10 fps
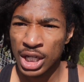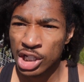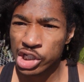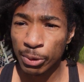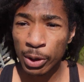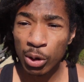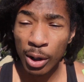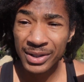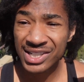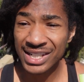So we gonna
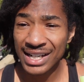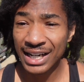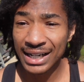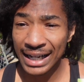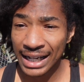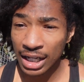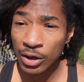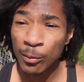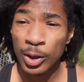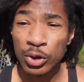be seeing today,
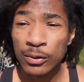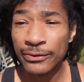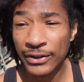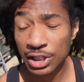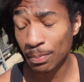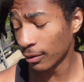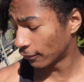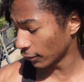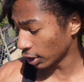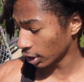what do fish
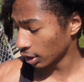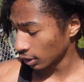prefer?